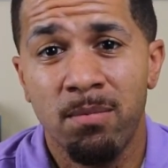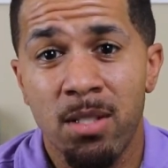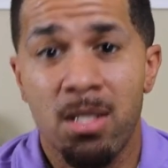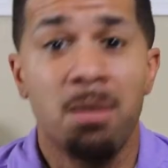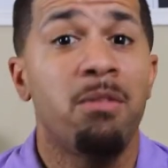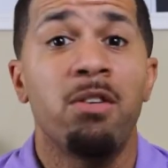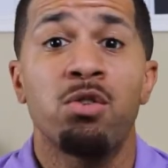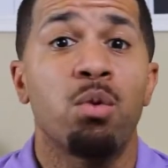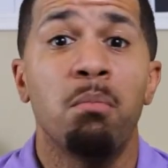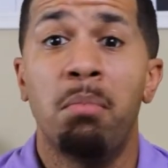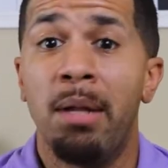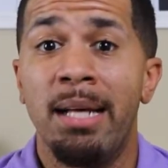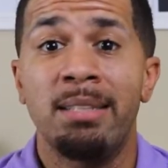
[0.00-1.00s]
Some of us were
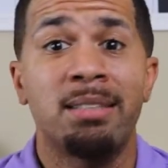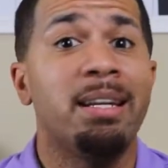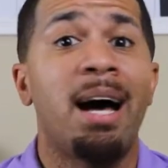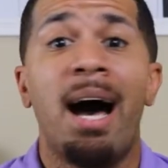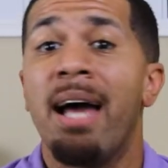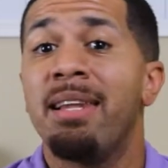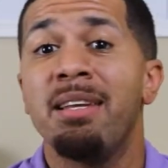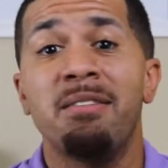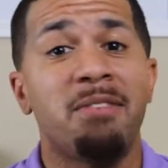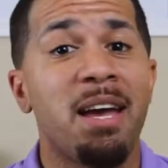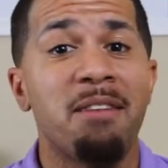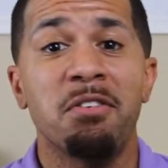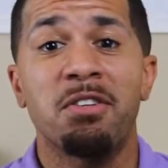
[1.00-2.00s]
blessed and highly
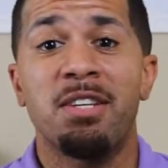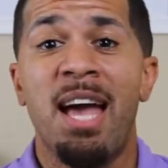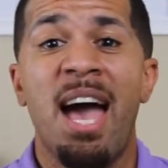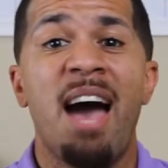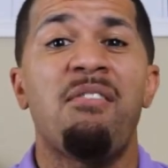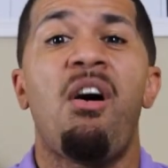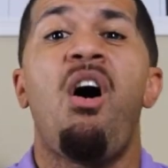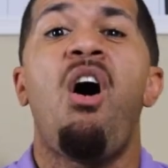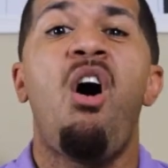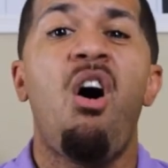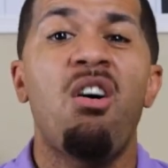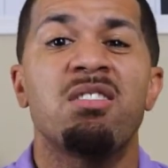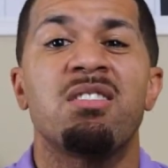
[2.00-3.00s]
favored to have
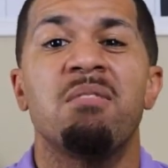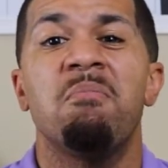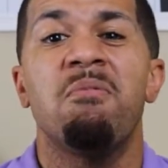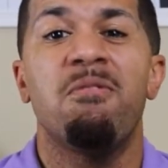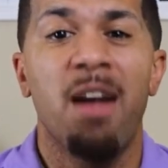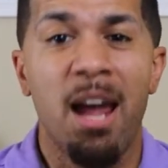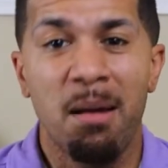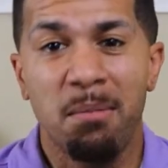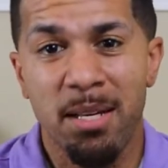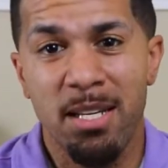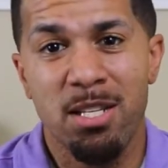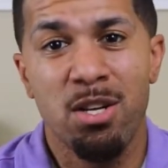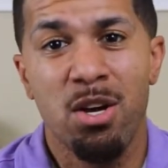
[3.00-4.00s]
awesome
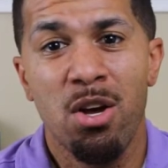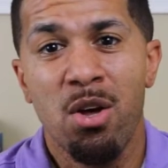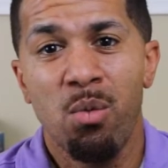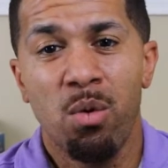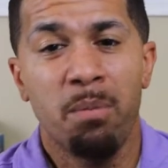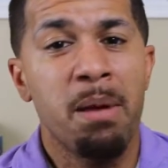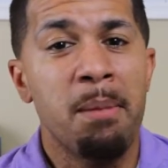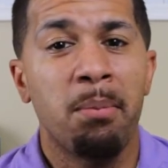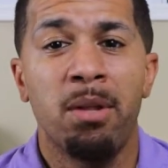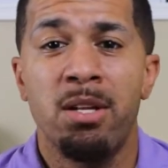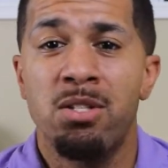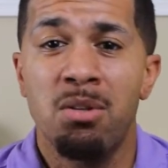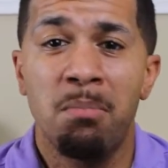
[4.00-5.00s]
families with people
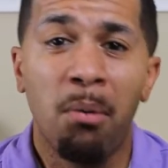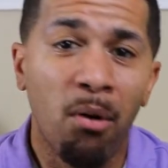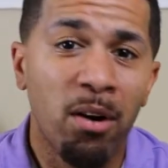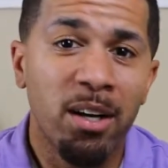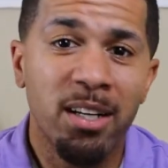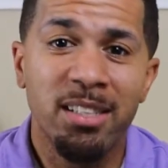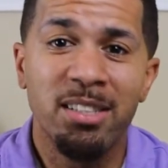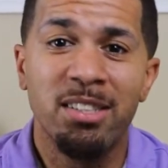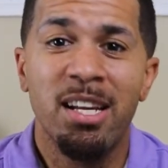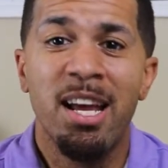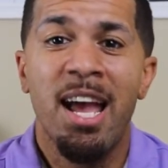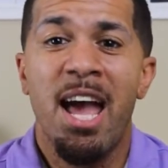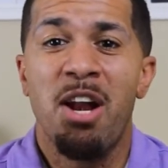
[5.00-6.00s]
that support us
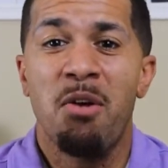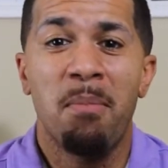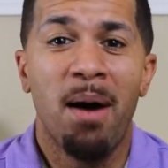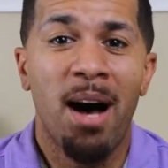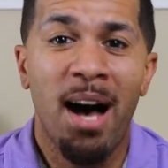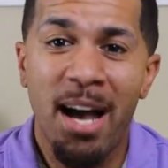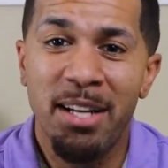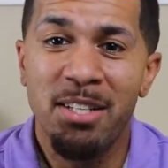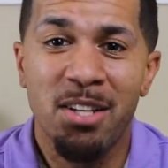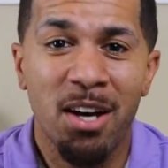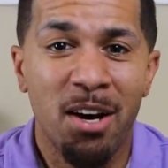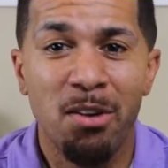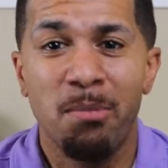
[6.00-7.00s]
and are behind us
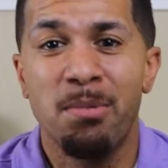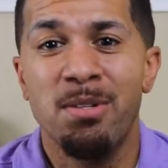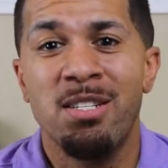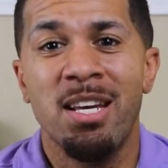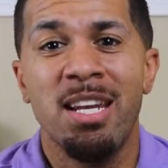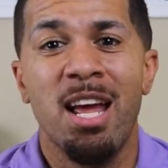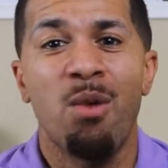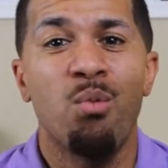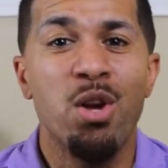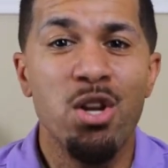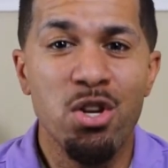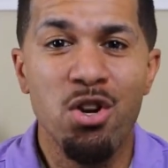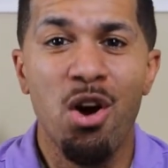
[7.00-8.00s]
100%, and
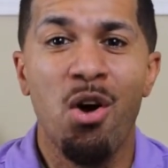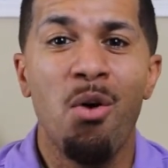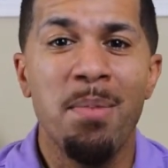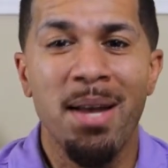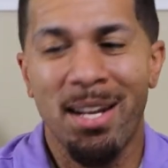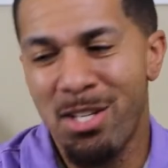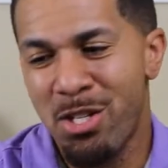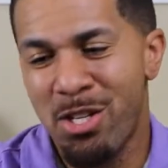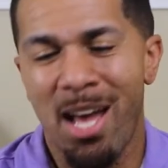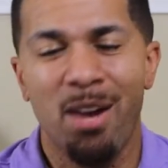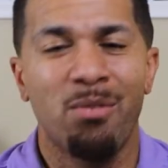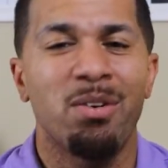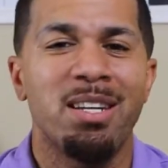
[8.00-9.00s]
we know beyond a
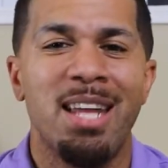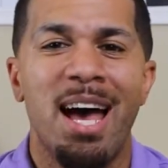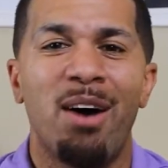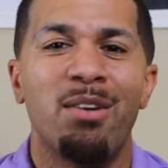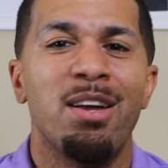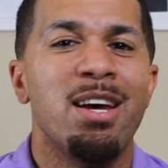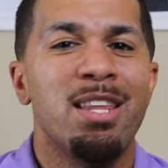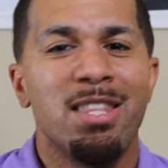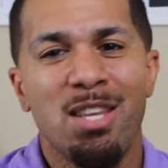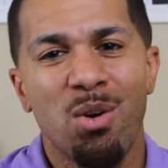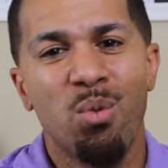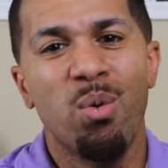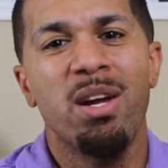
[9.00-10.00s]
shadow of a doubt
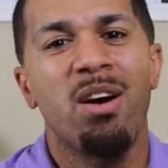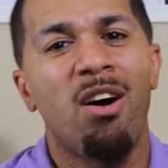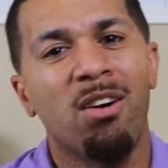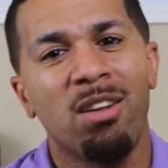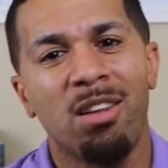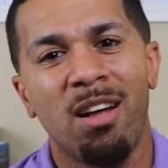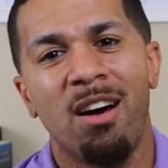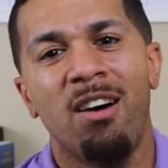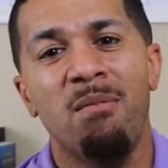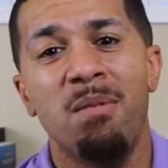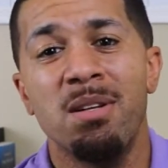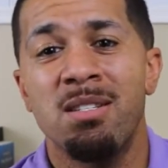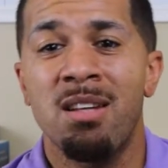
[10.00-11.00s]
that we are
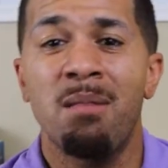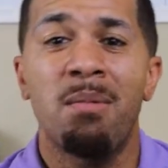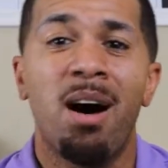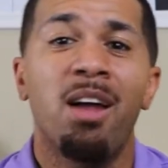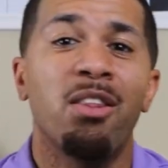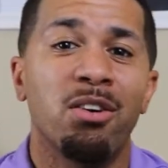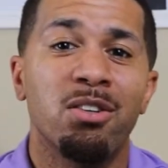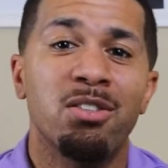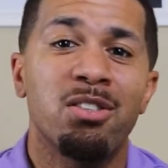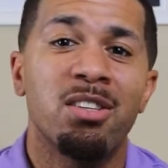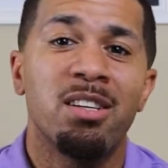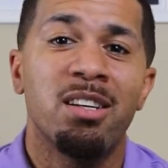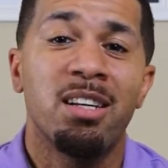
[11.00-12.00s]
loved. But some
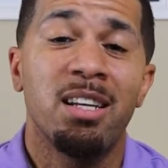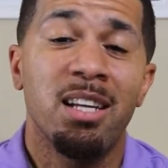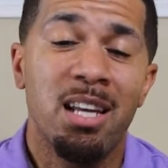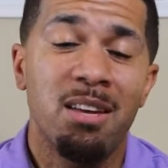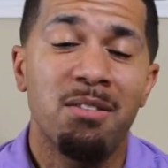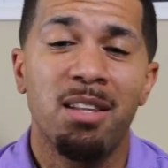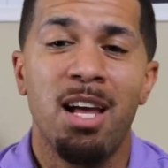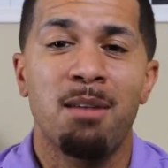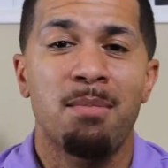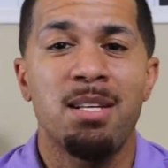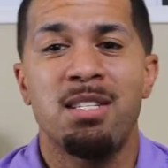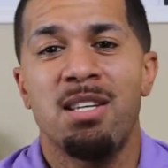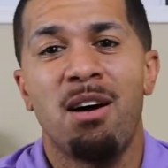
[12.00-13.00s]
others, even like
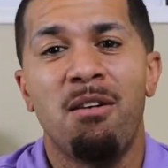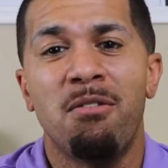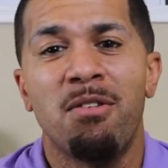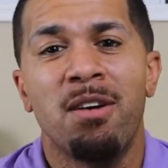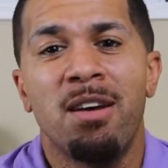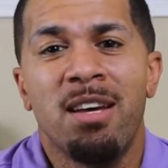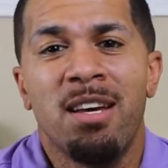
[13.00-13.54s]
myself,